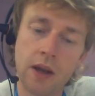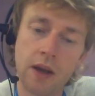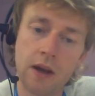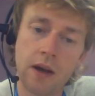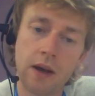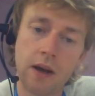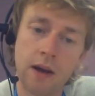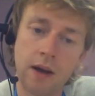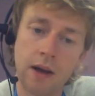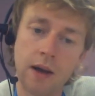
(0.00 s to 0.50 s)

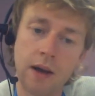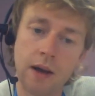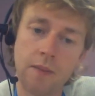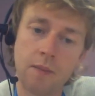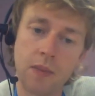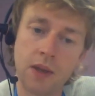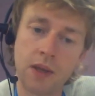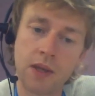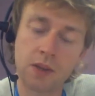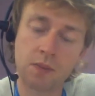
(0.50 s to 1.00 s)

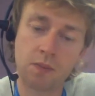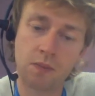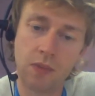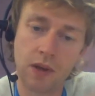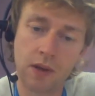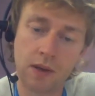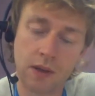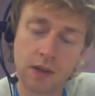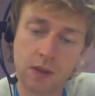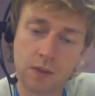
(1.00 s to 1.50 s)
In
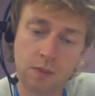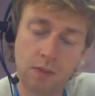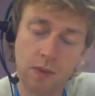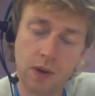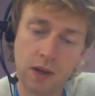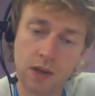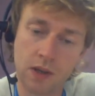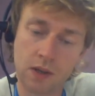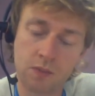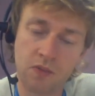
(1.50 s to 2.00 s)

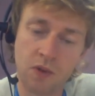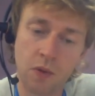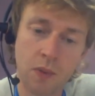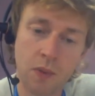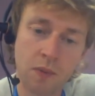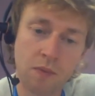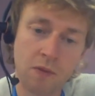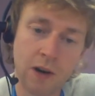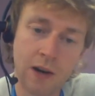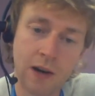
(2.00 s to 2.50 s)
this
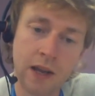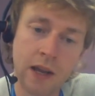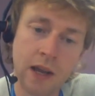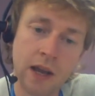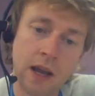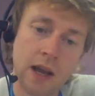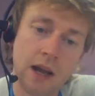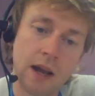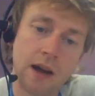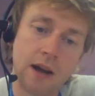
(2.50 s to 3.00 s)
problem, really,
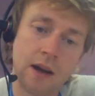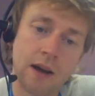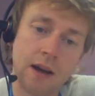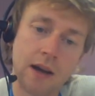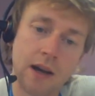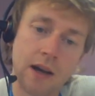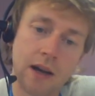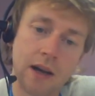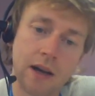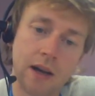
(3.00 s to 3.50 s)

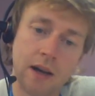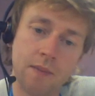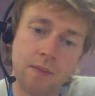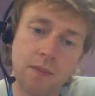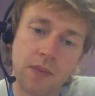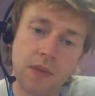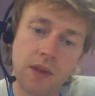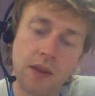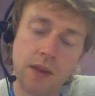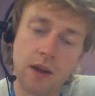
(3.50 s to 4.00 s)

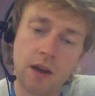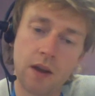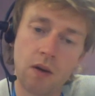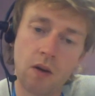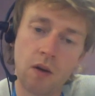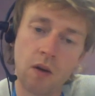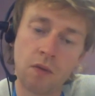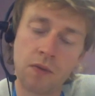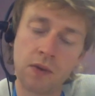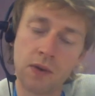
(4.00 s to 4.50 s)

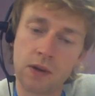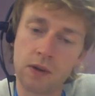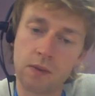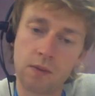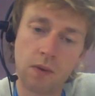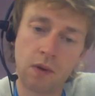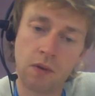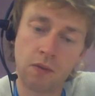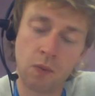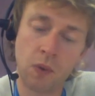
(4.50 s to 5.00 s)
of
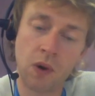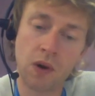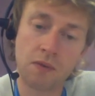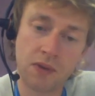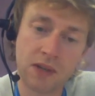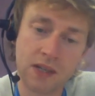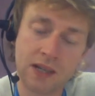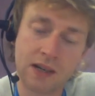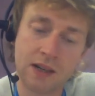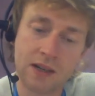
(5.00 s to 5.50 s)
one of
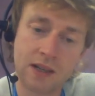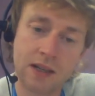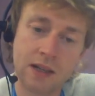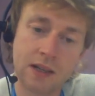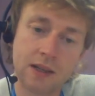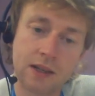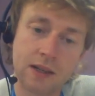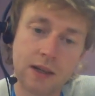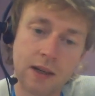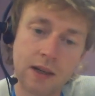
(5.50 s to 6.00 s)
the
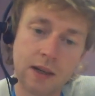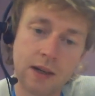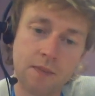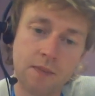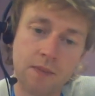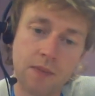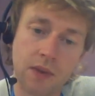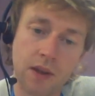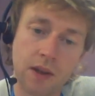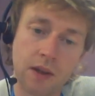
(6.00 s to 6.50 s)
studies,
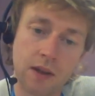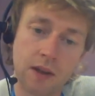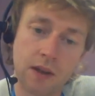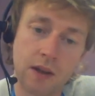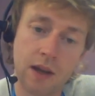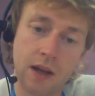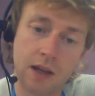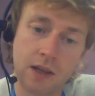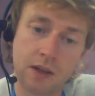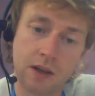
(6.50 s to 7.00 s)

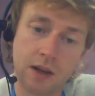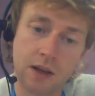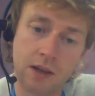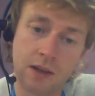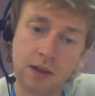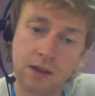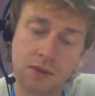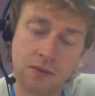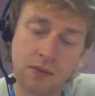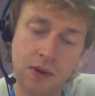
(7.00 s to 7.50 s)

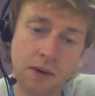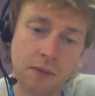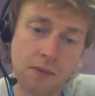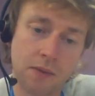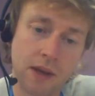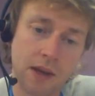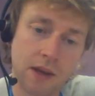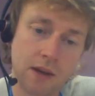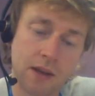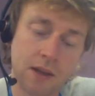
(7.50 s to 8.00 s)
it's found
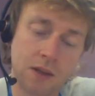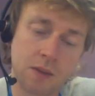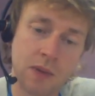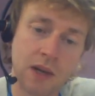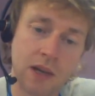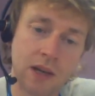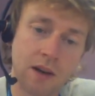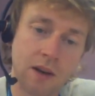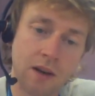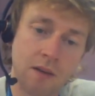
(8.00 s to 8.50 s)
that there's
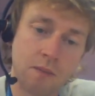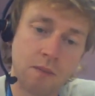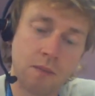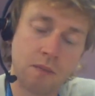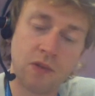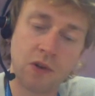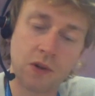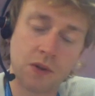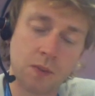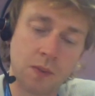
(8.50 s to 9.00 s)
been
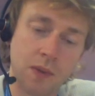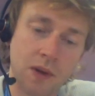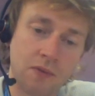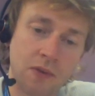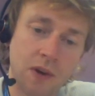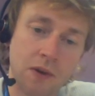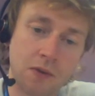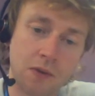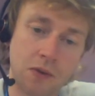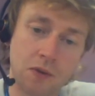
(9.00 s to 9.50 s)
approximately
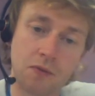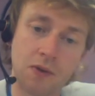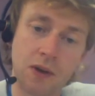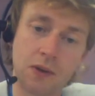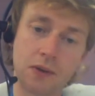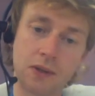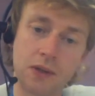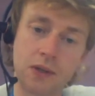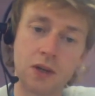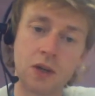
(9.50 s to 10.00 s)

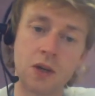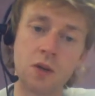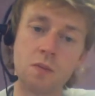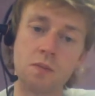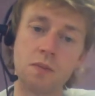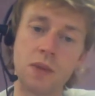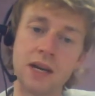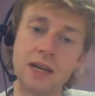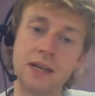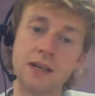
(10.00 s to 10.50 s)
500,000 acute
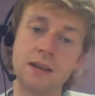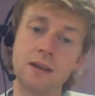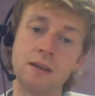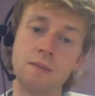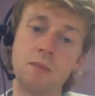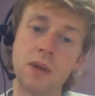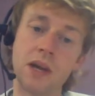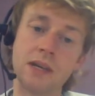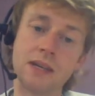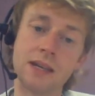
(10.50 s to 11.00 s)

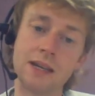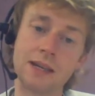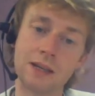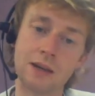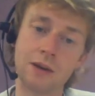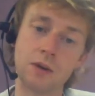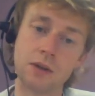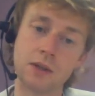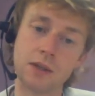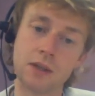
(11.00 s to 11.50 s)
bed days
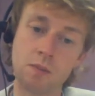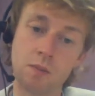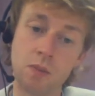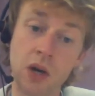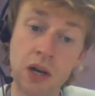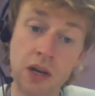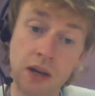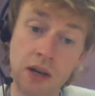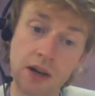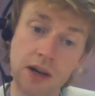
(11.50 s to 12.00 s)
lost
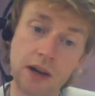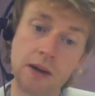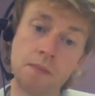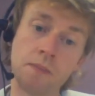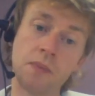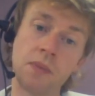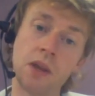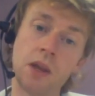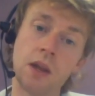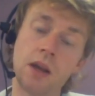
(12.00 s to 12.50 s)
per year,
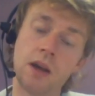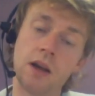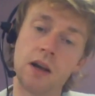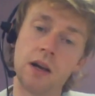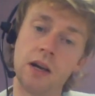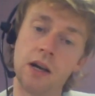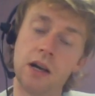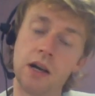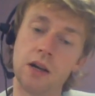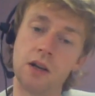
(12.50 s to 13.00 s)

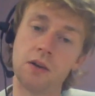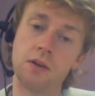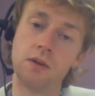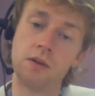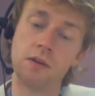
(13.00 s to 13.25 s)
and